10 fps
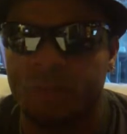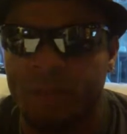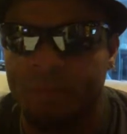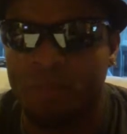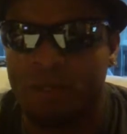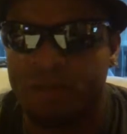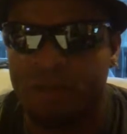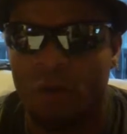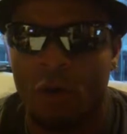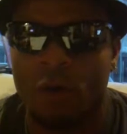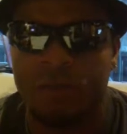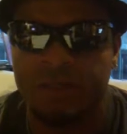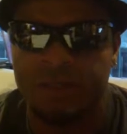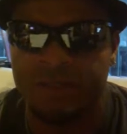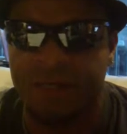to be prince
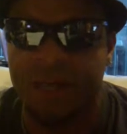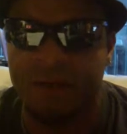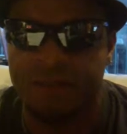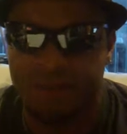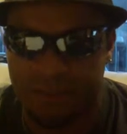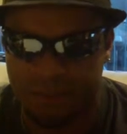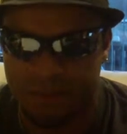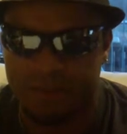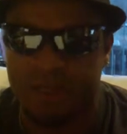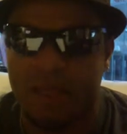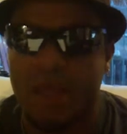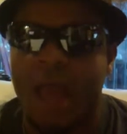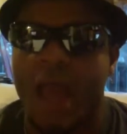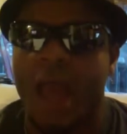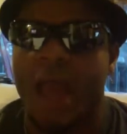over his inheritance,
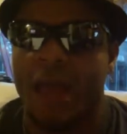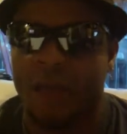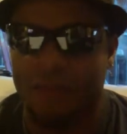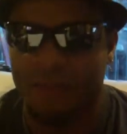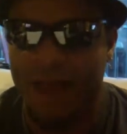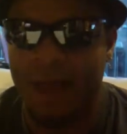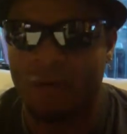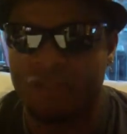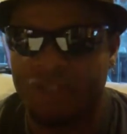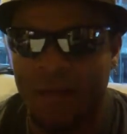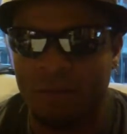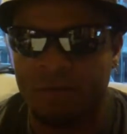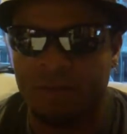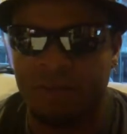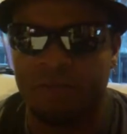and thou
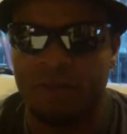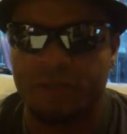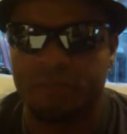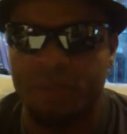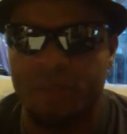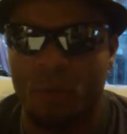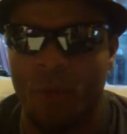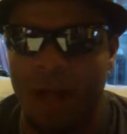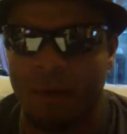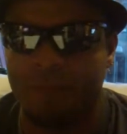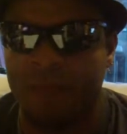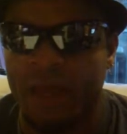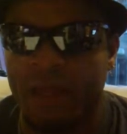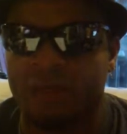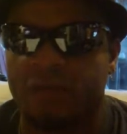shalt deliver his people out of
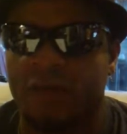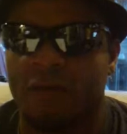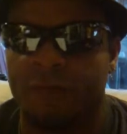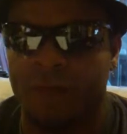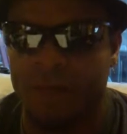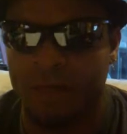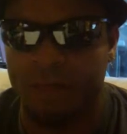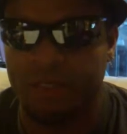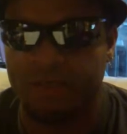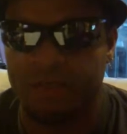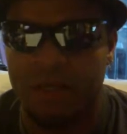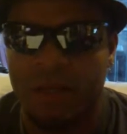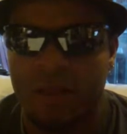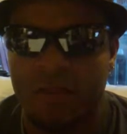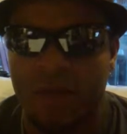the hands of their enemies
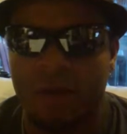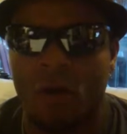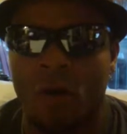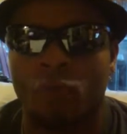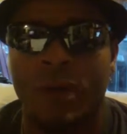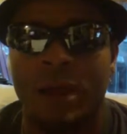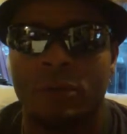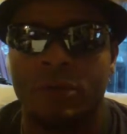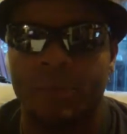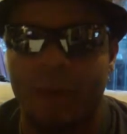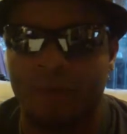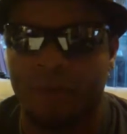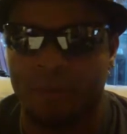that are round about